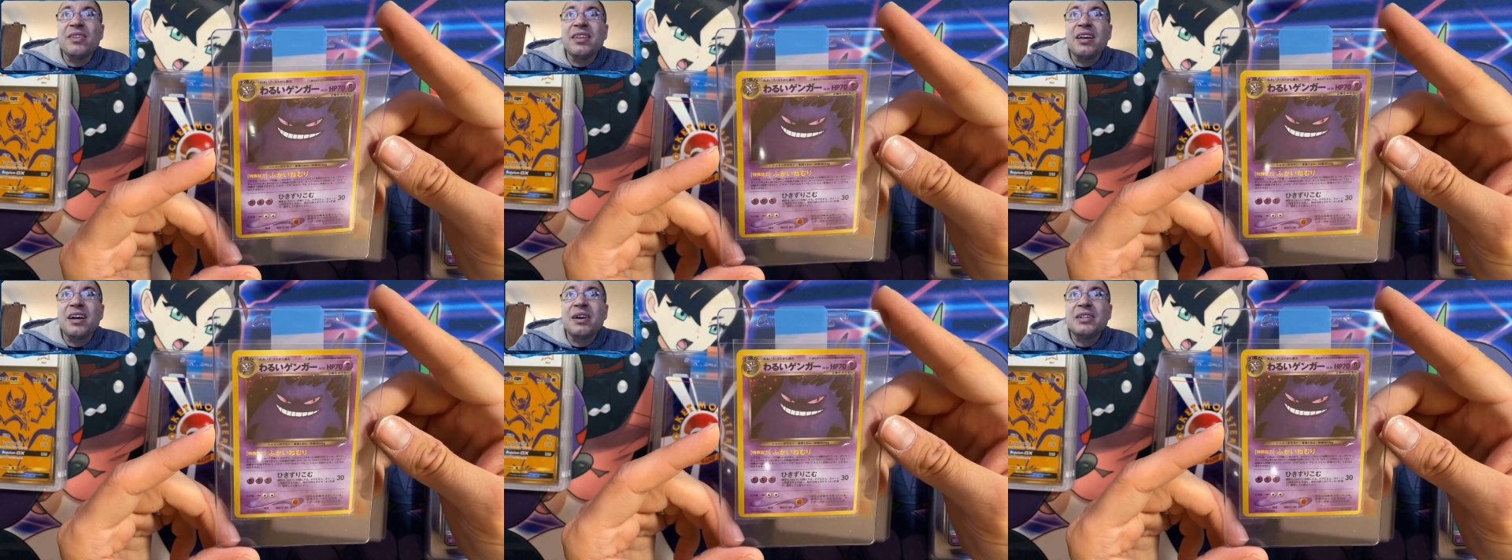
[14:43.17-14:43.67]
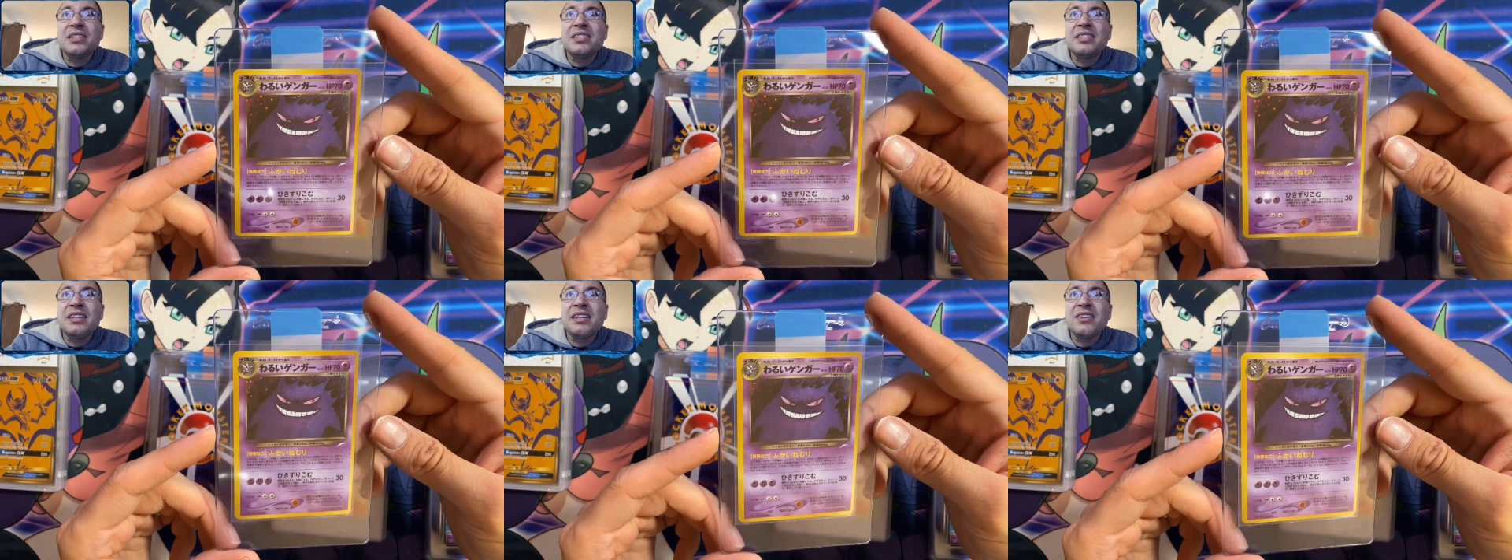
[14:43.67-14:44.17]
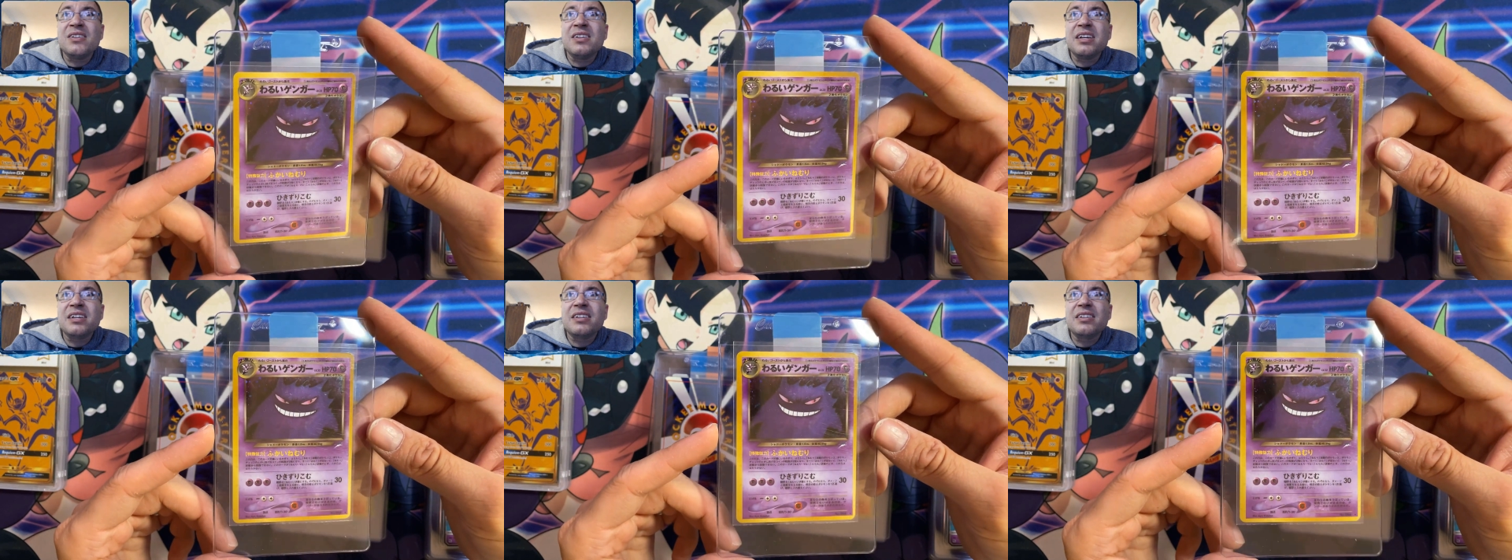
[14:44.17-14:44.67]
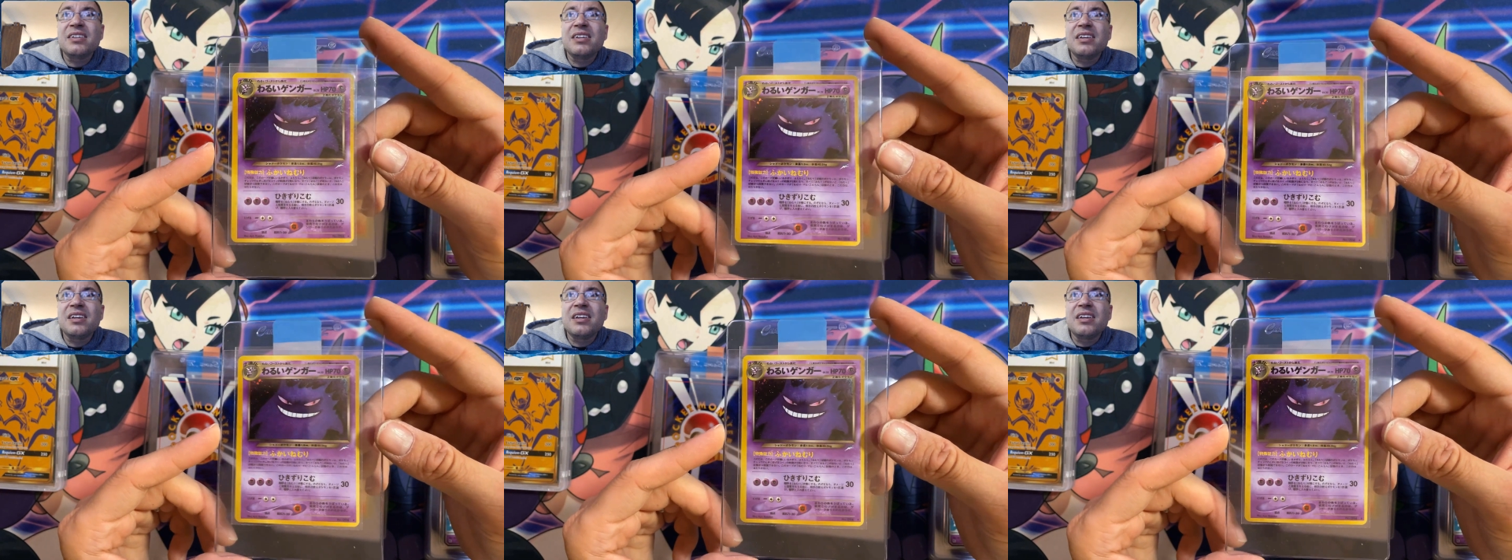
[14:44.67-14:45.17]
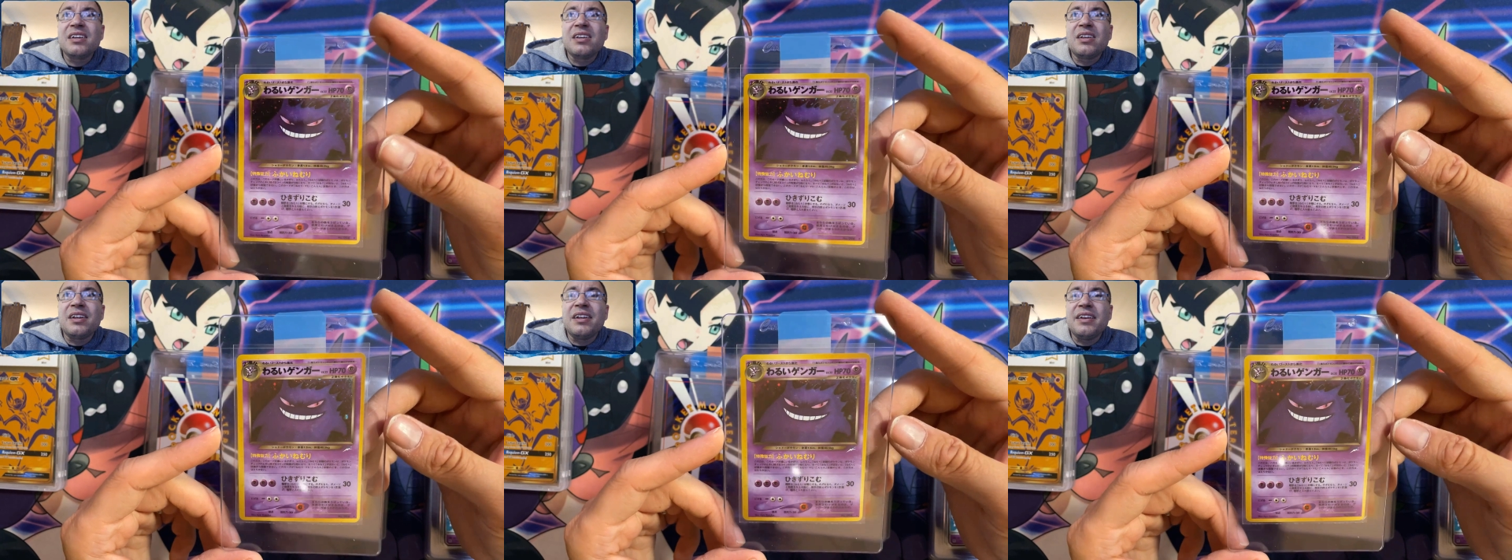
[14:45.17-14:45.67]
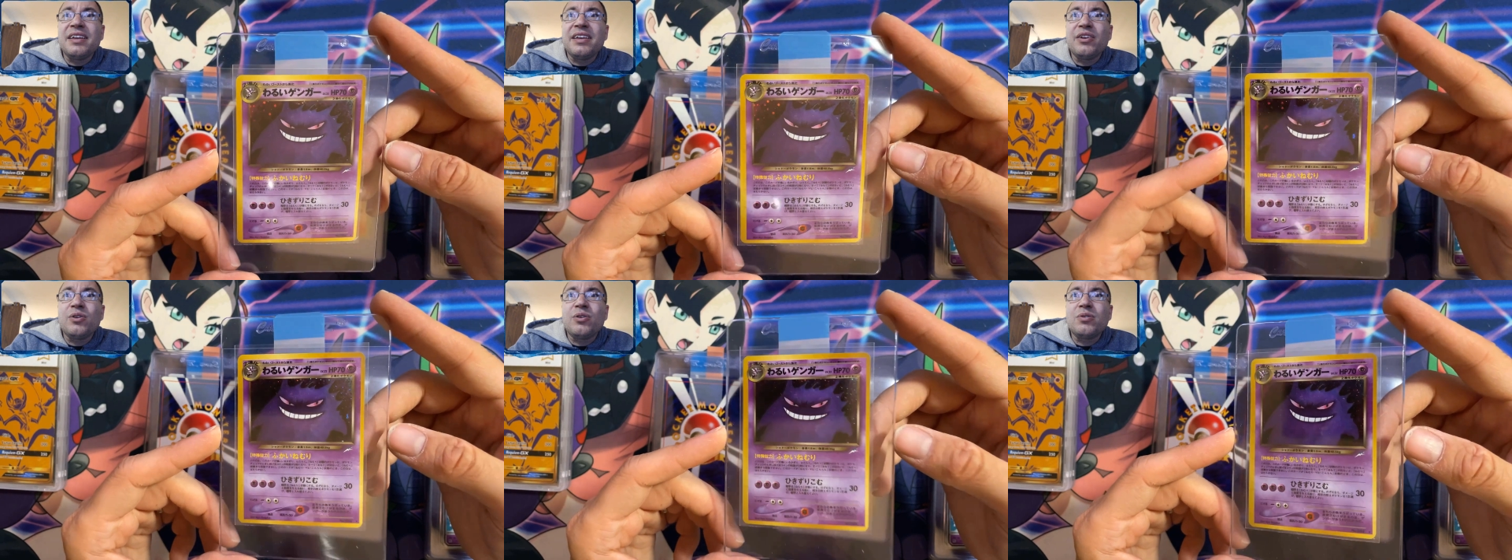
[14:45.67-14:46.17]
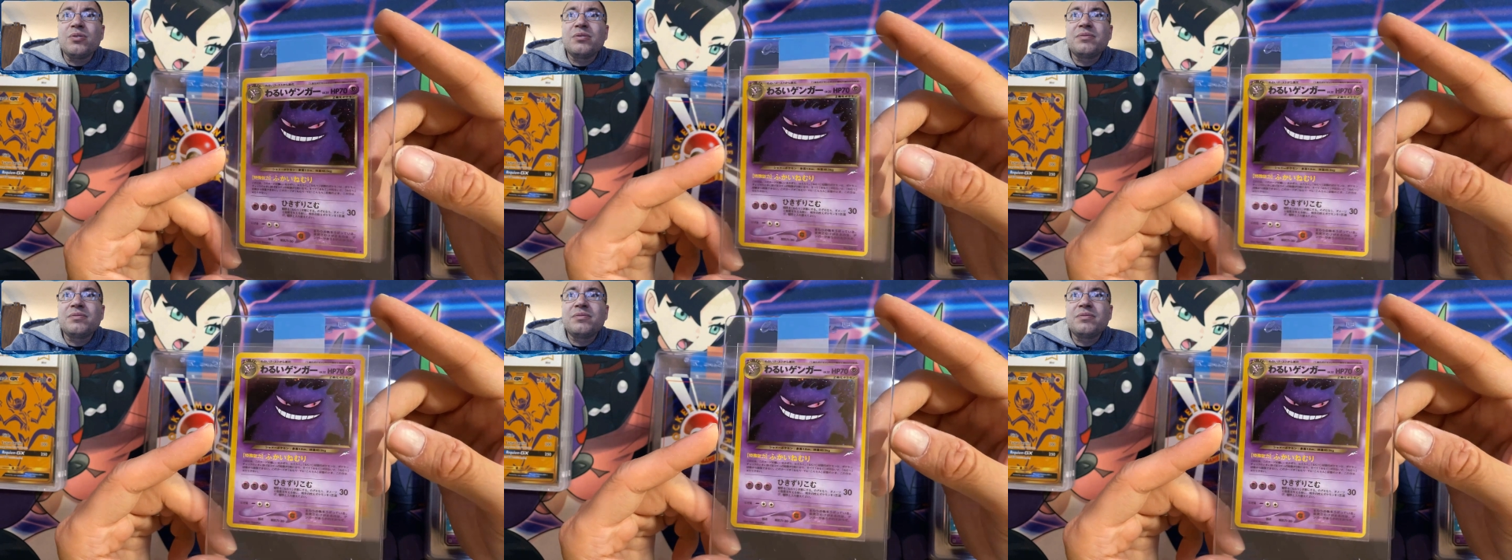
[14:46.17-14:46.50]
that I just didn't collect. Neo.